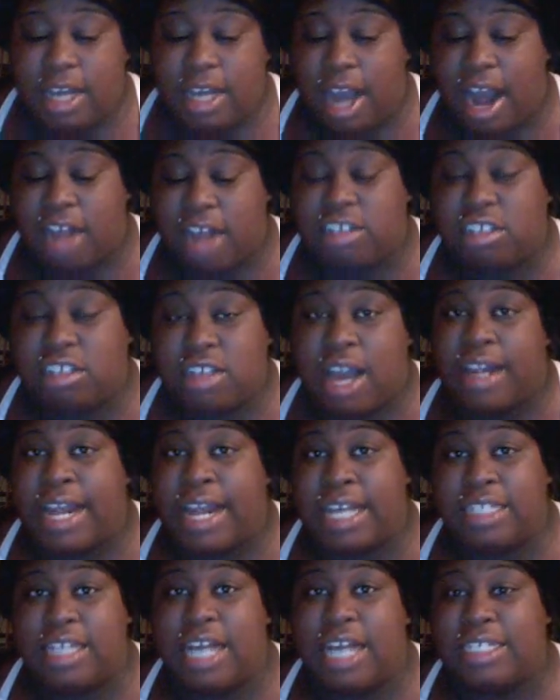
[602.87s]
her son
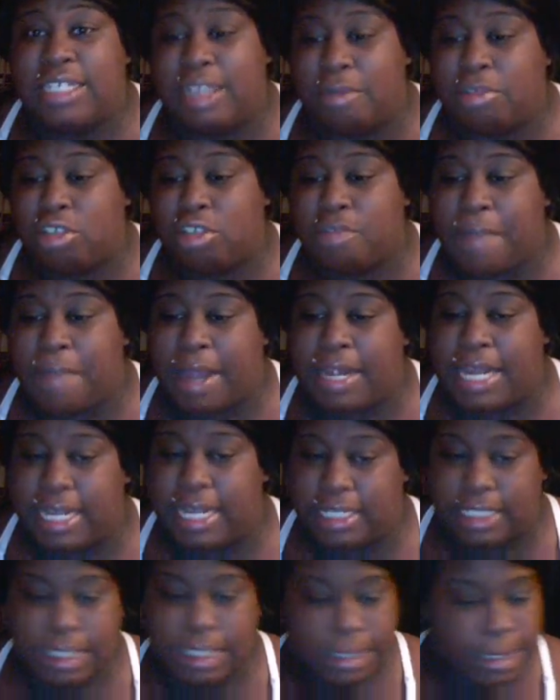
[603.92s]
has done something to my niece.
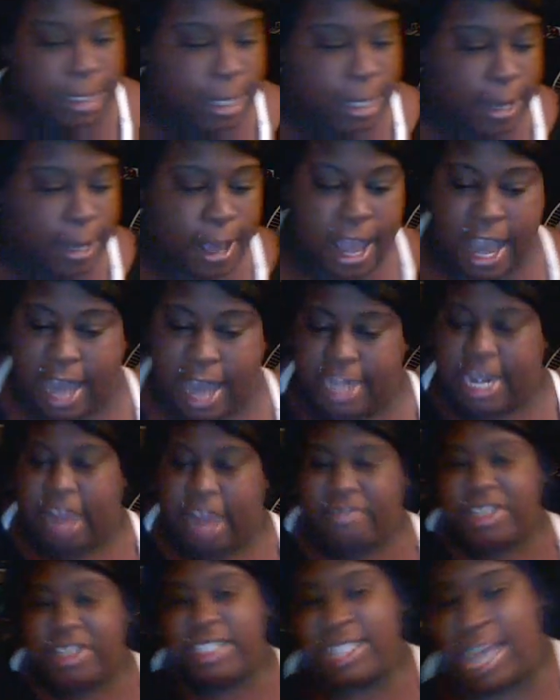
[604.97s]

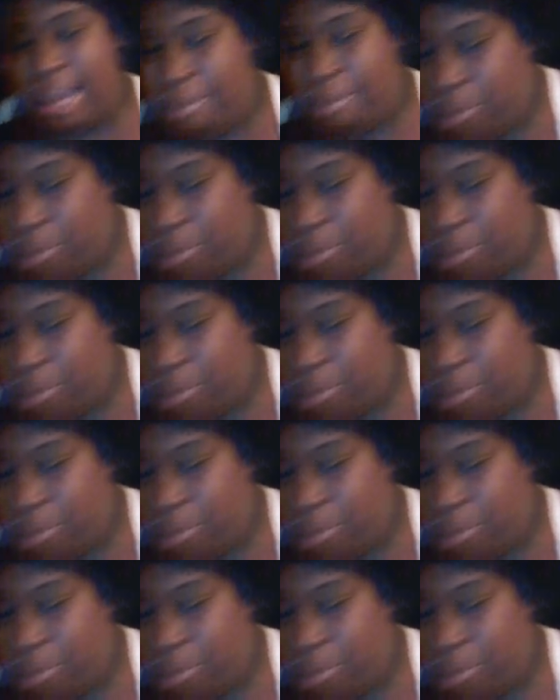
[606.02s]
Another example.